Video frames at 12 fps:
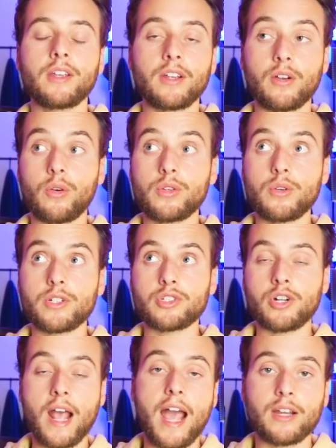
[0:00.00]
you're going to
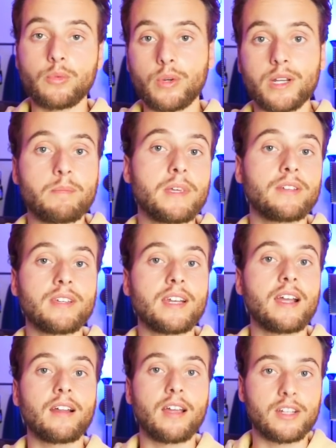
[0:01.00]
attract what a
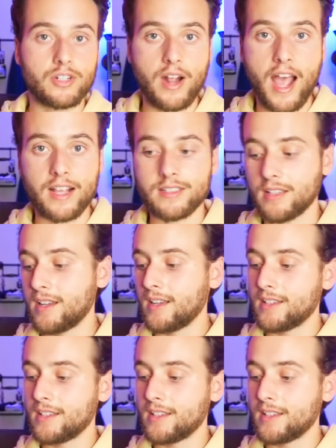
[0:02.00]
millionaire attracts.